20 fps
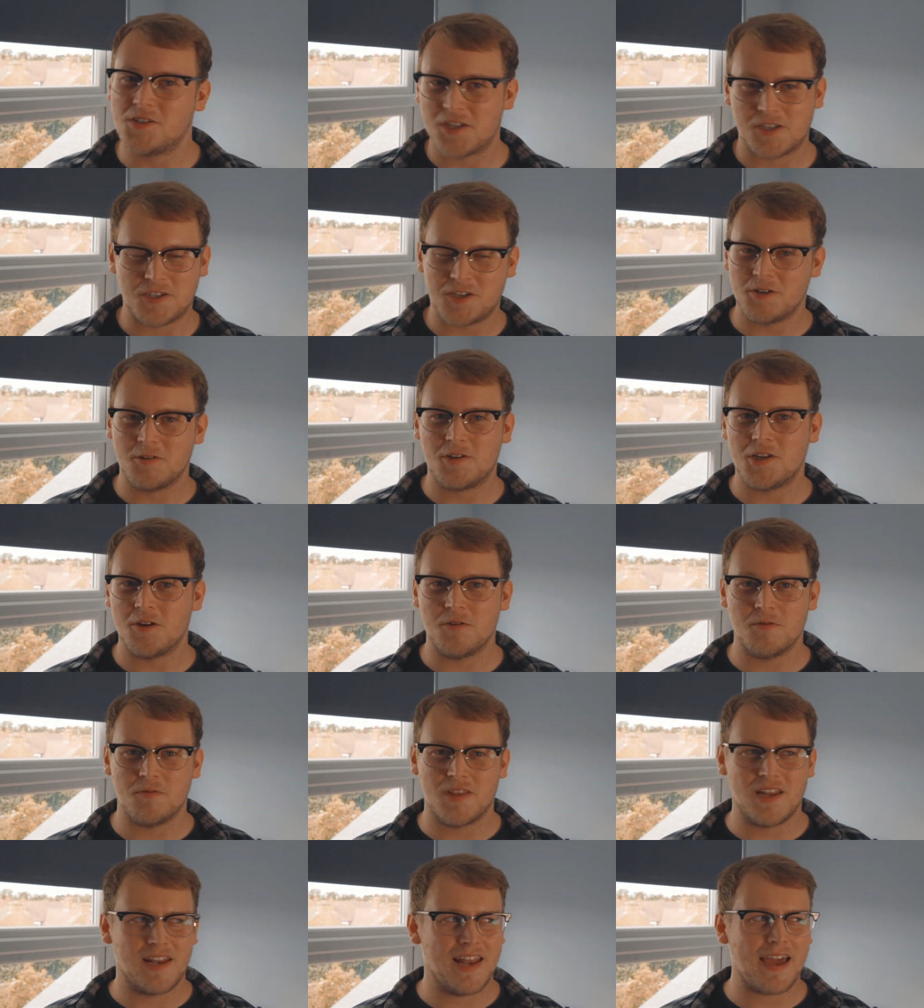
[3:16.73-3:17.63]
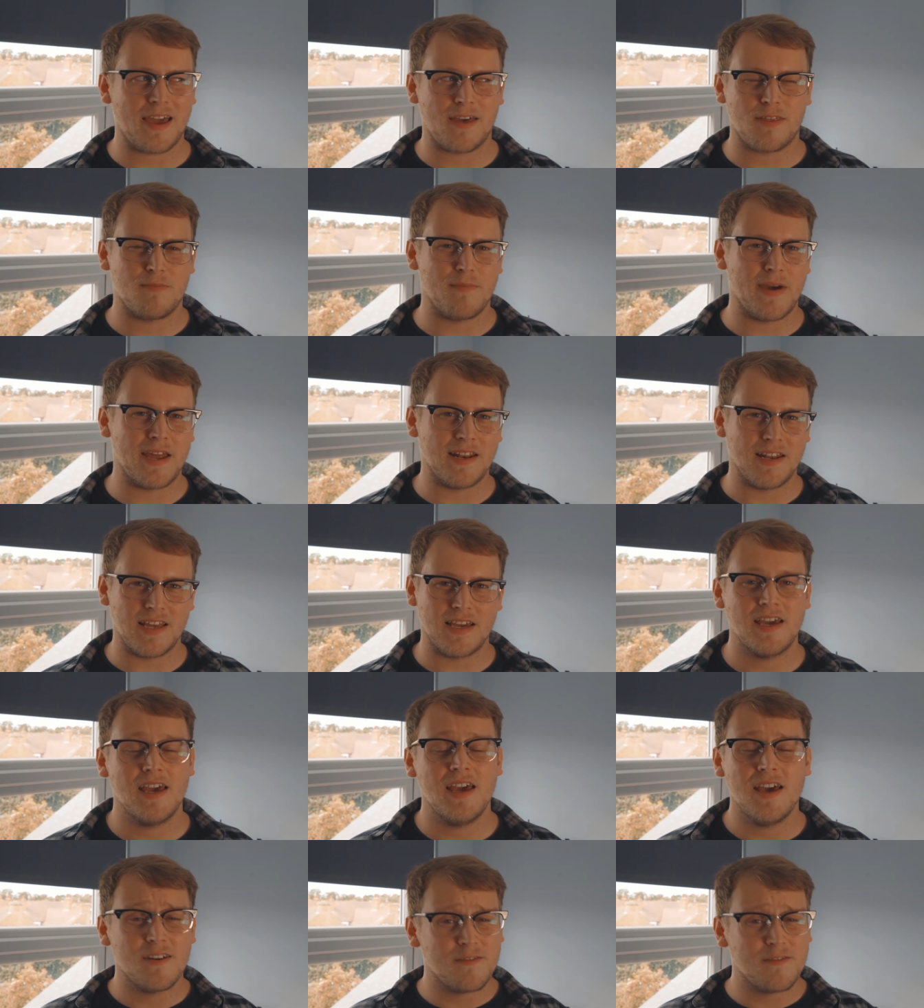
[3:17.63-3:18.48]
just due to the length mainly.